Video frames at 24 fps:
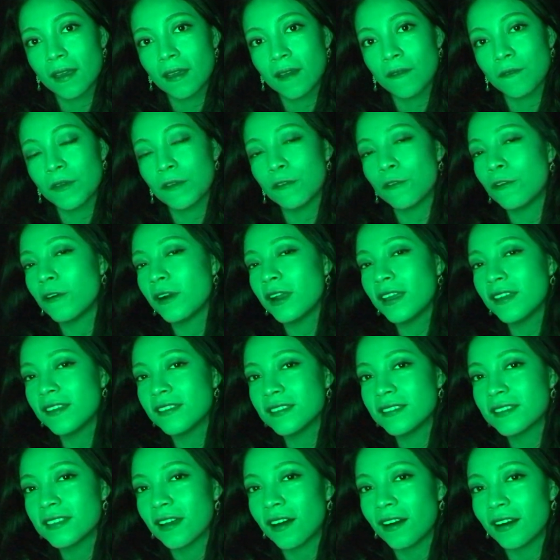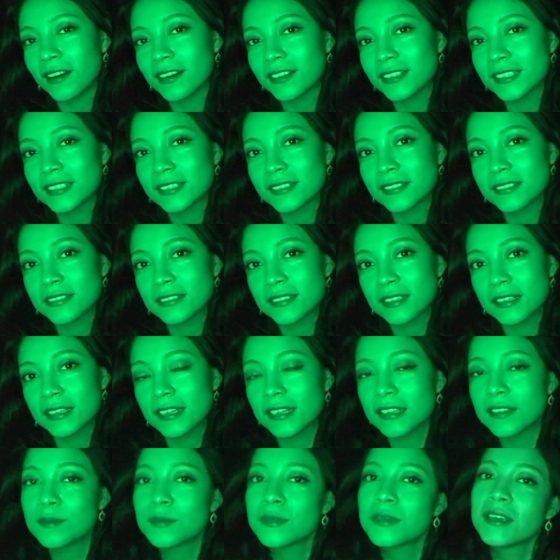Before I start,
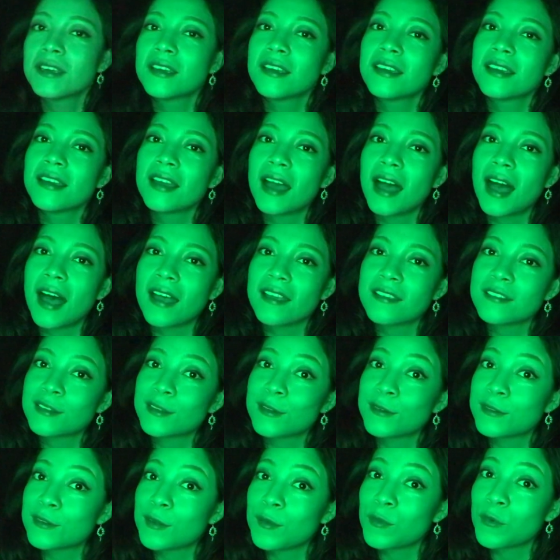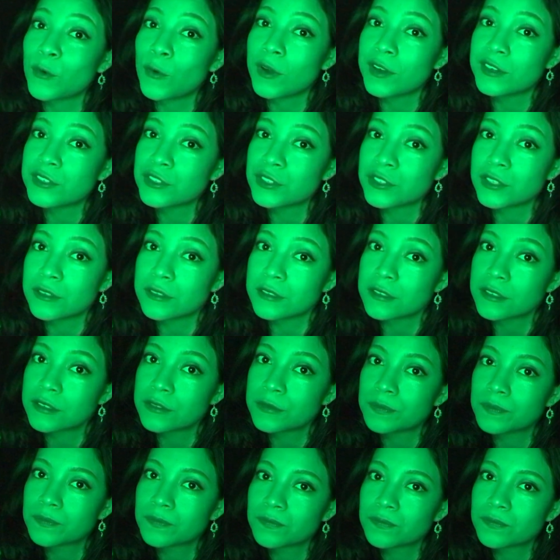let me ask you some questions.
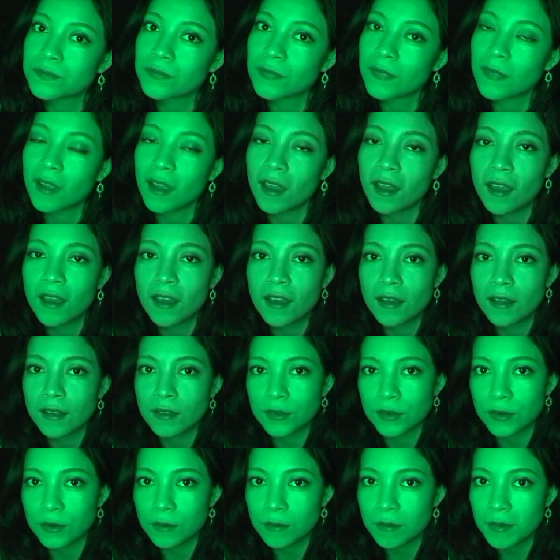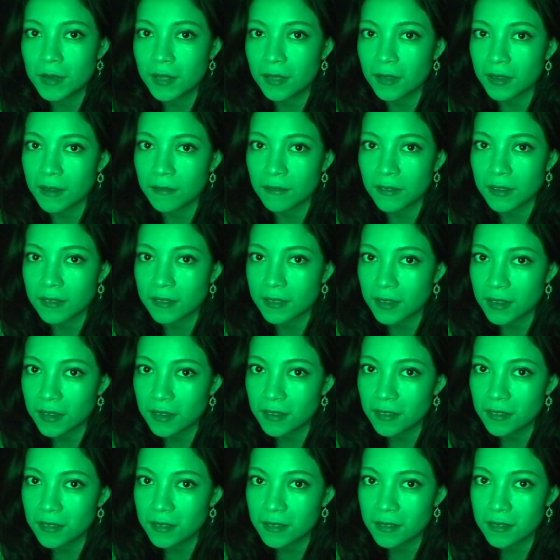Do you believe in
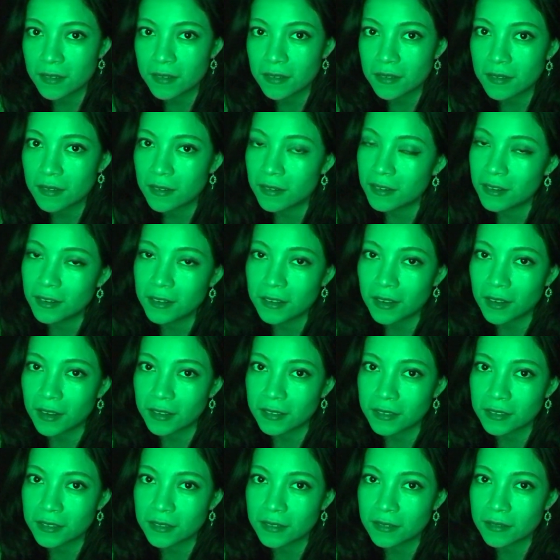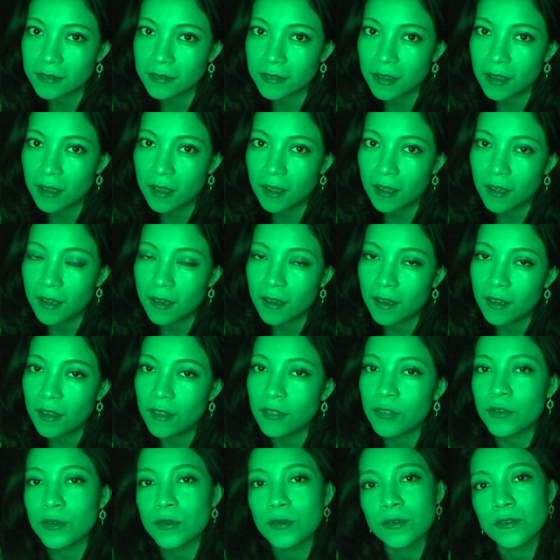this or not?
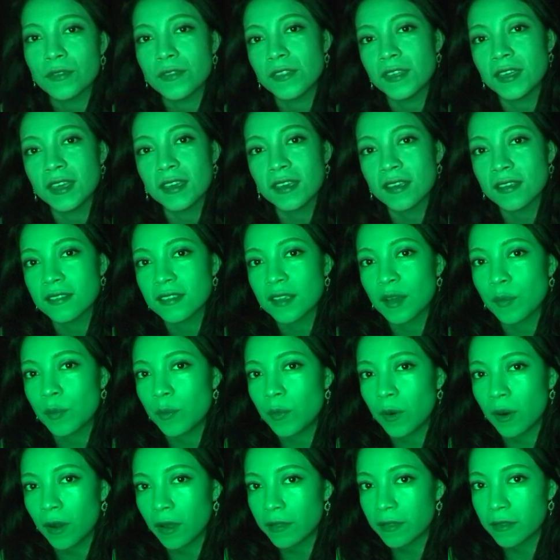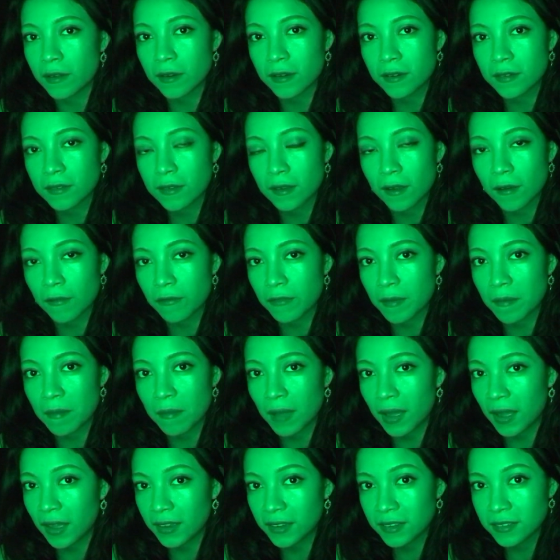Do you think it's a product of the
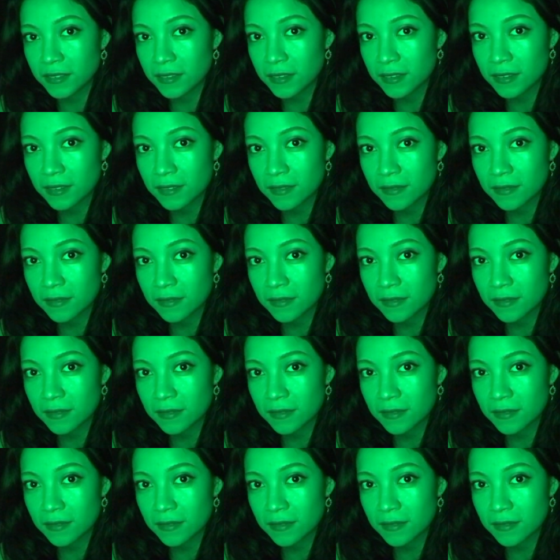mind